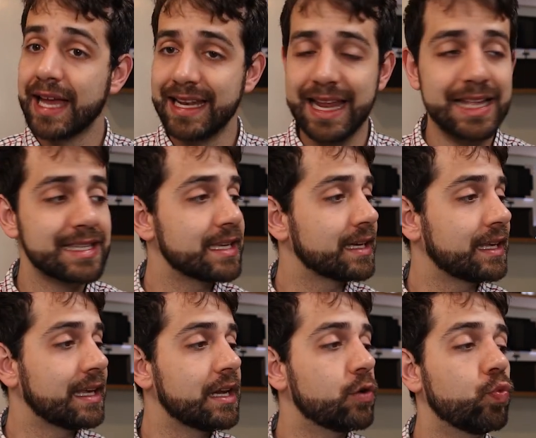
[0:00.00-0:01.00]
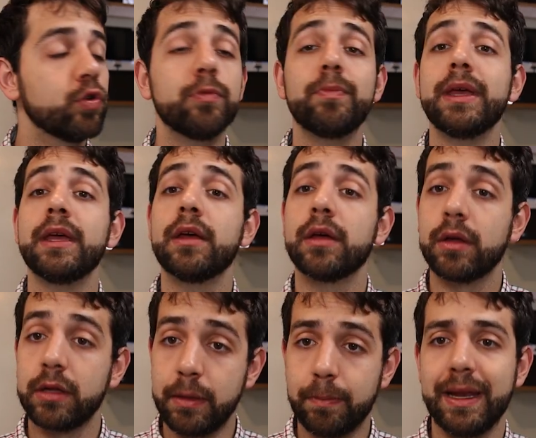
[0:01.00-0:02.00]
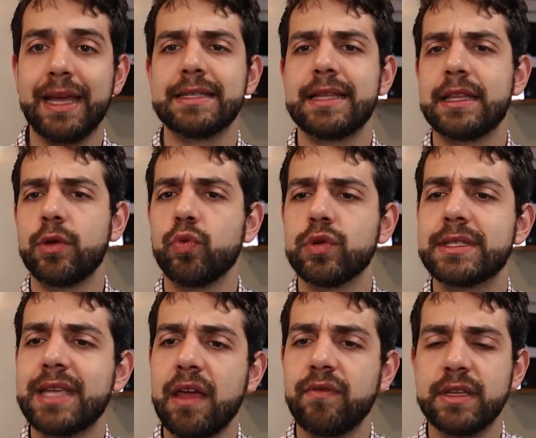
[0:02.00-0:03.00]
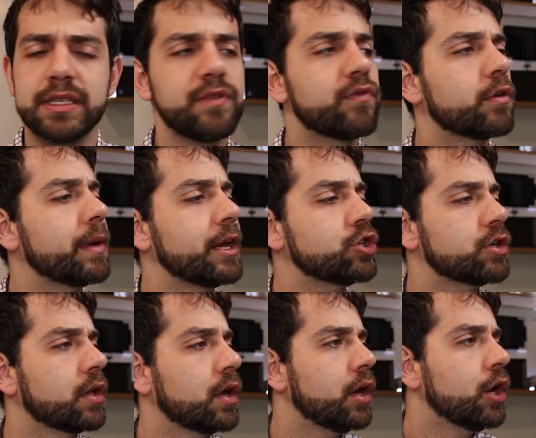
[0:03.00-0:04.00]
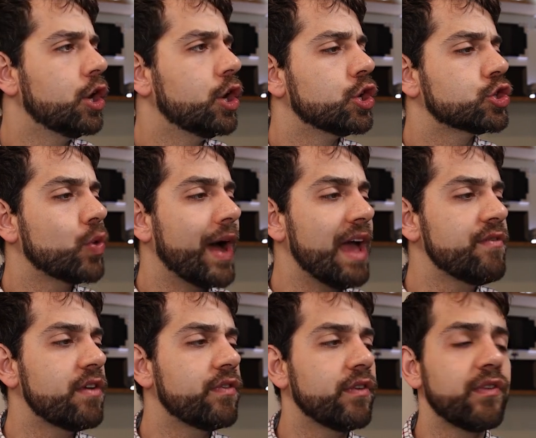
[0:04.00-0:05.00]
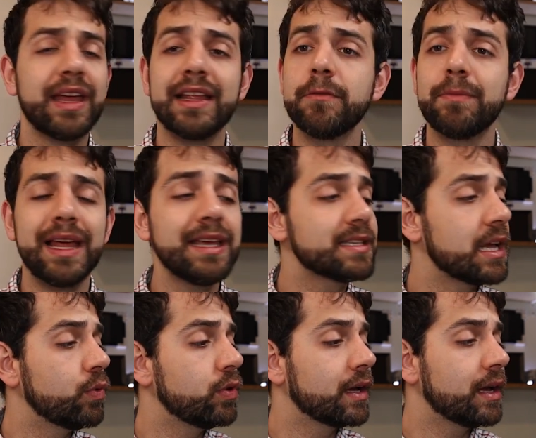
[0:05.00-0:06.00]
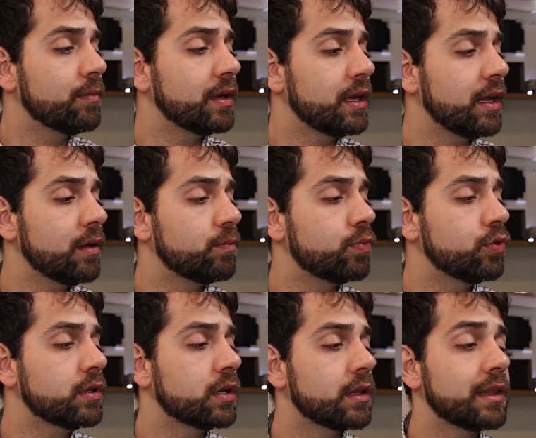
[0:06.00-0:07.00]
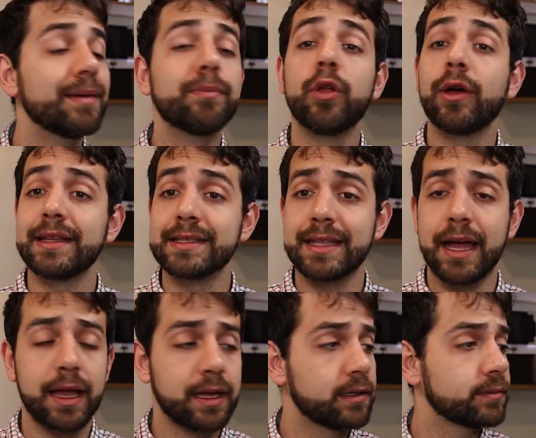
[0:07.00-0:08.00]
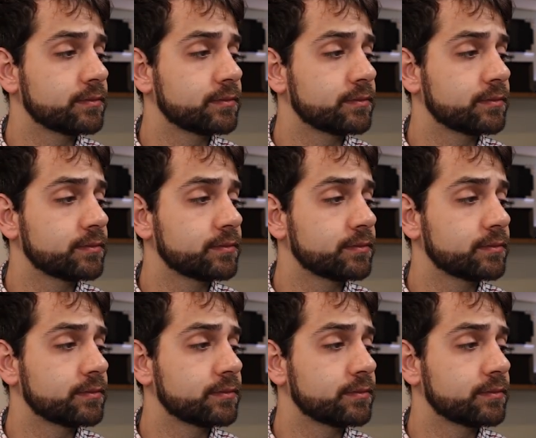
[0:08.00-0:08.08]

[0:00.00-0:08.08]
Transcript: and that here will be the place that it will save this information. So I have everything in place, I will come here and put deploy this time.